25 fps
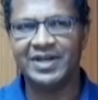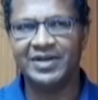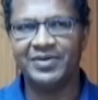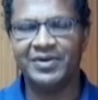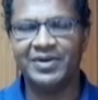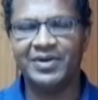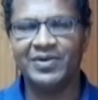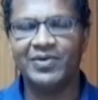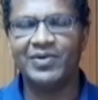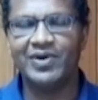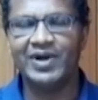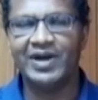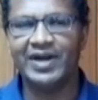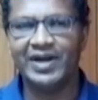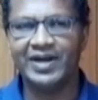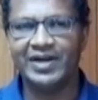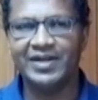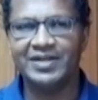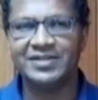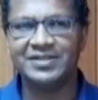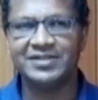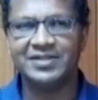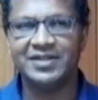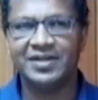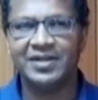
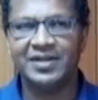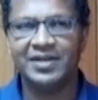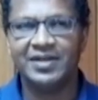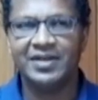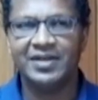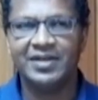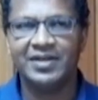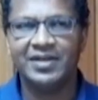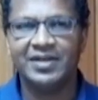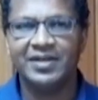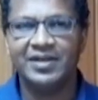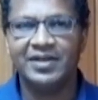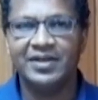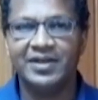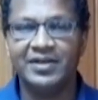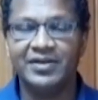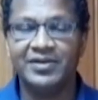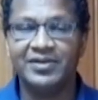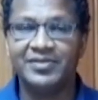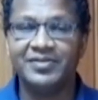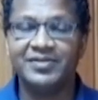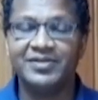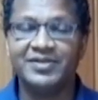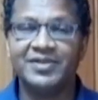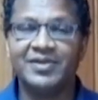requires, you
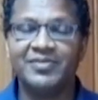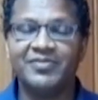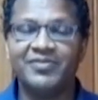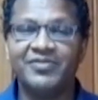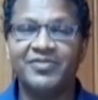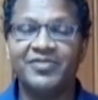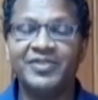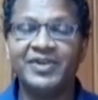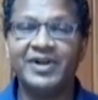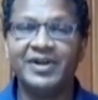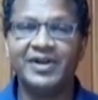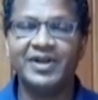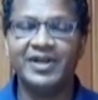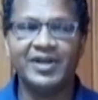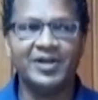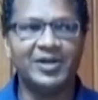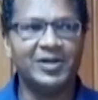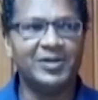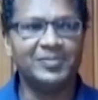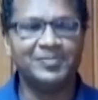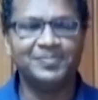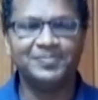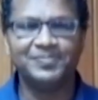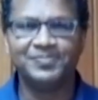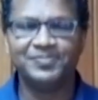know, some very
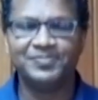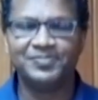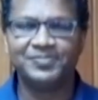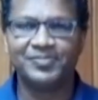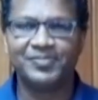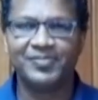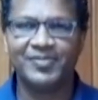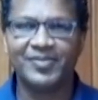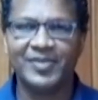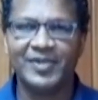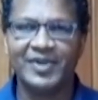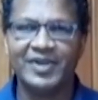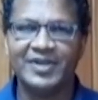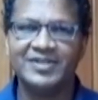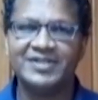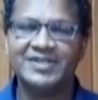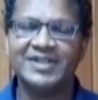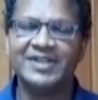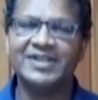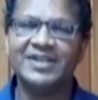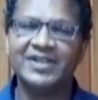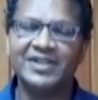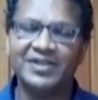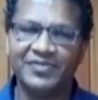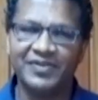um,
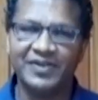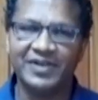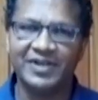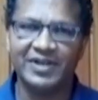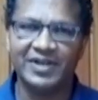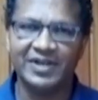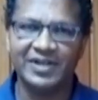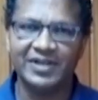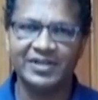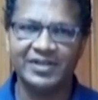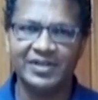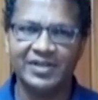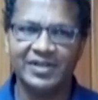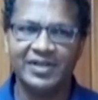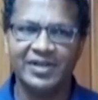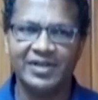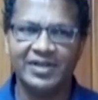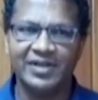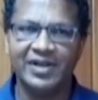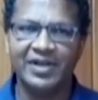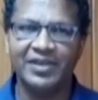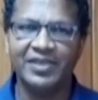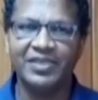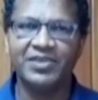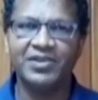significant
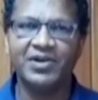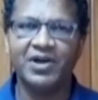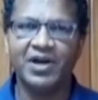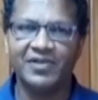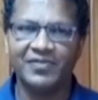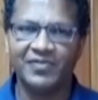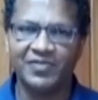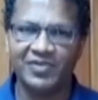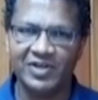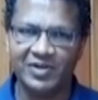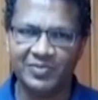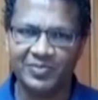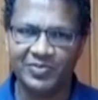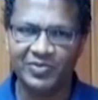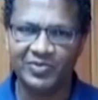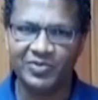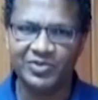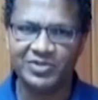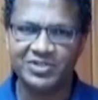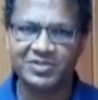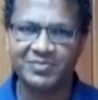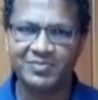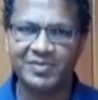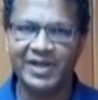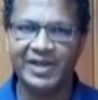and thoughtful
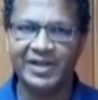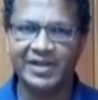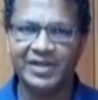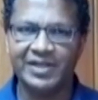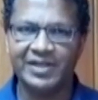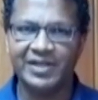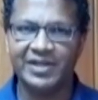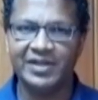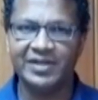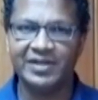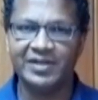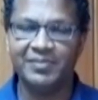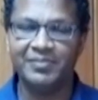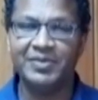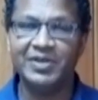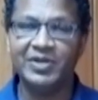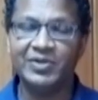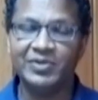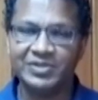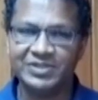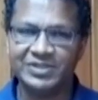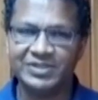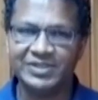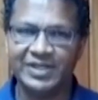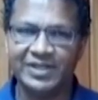approach by the, the B
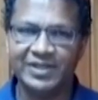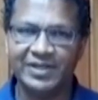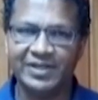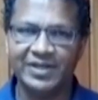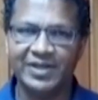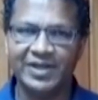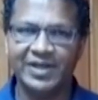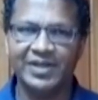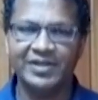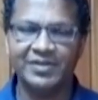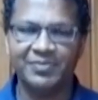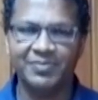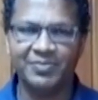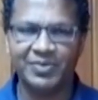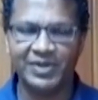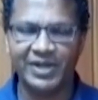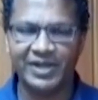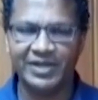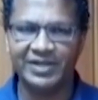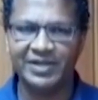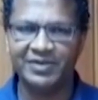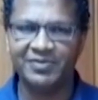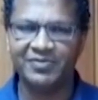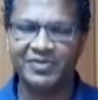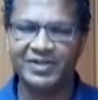O J and the,
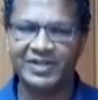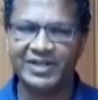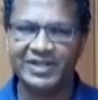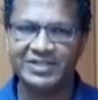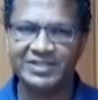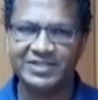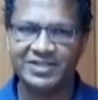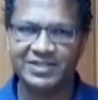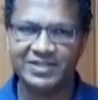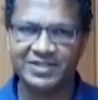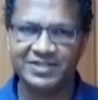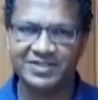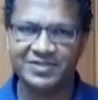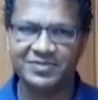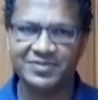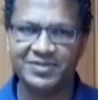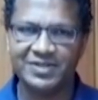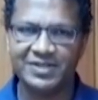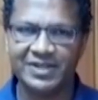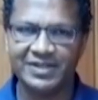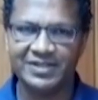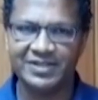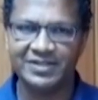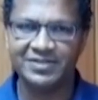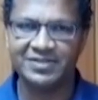and the financial
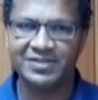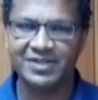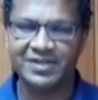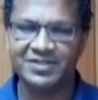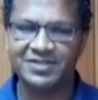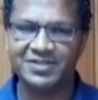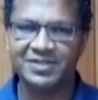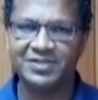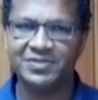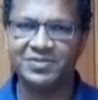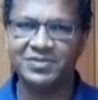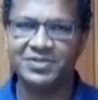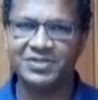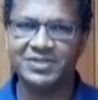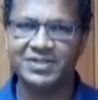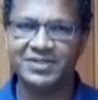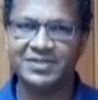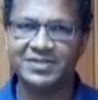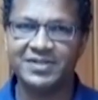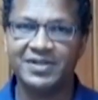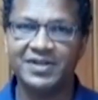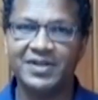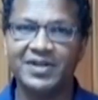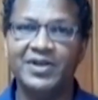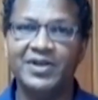
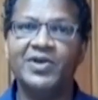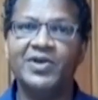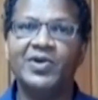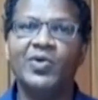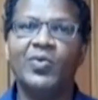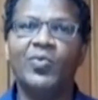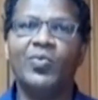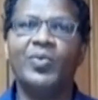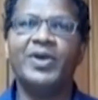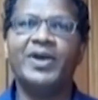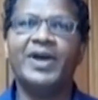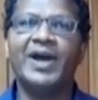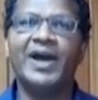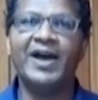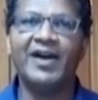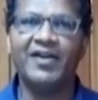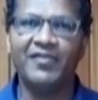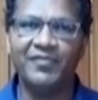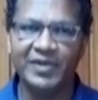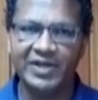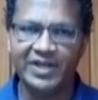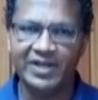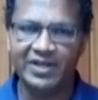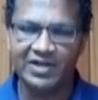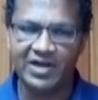institutions. We have
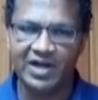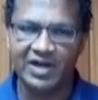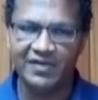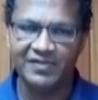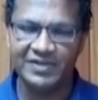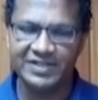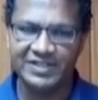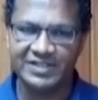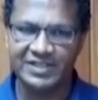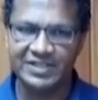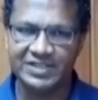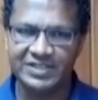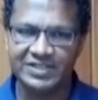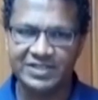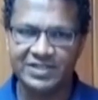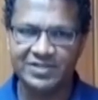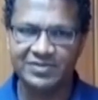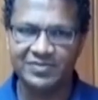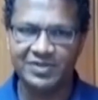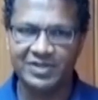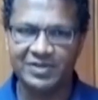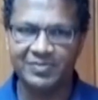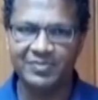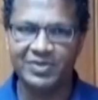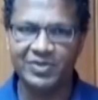been in conversations
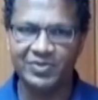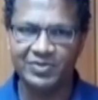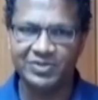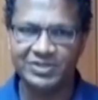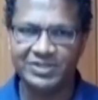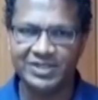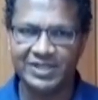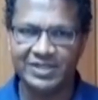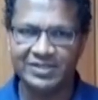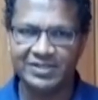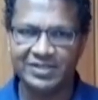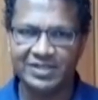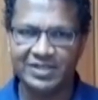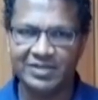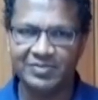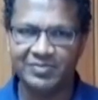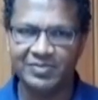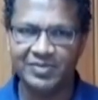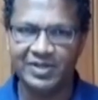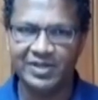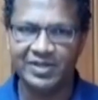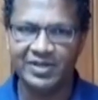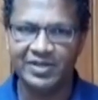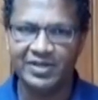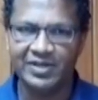with the B O J
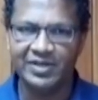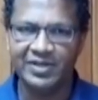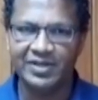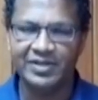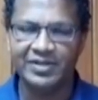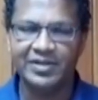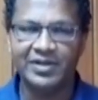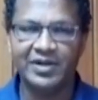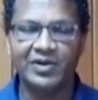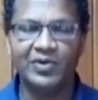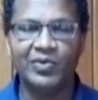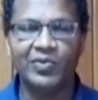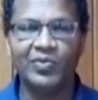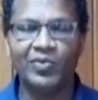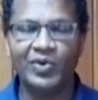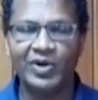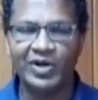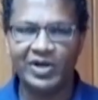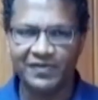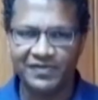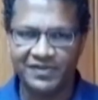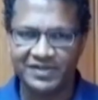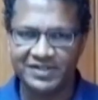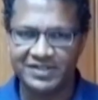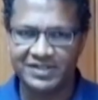team. They are aware
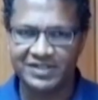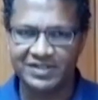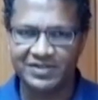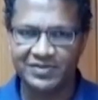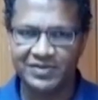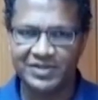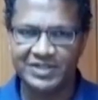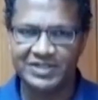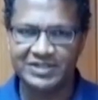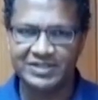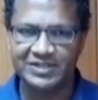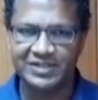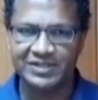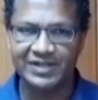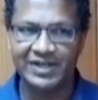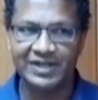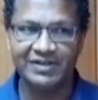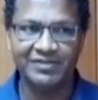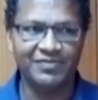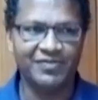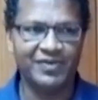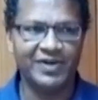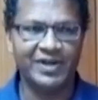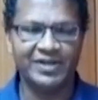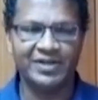of the situation and, in
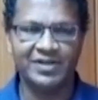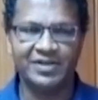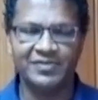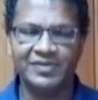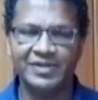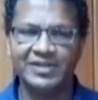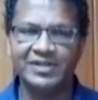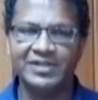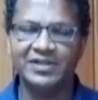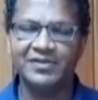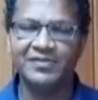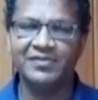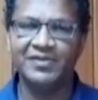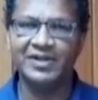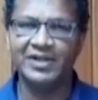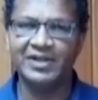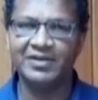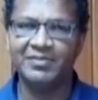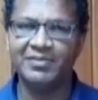fact, have intervened in the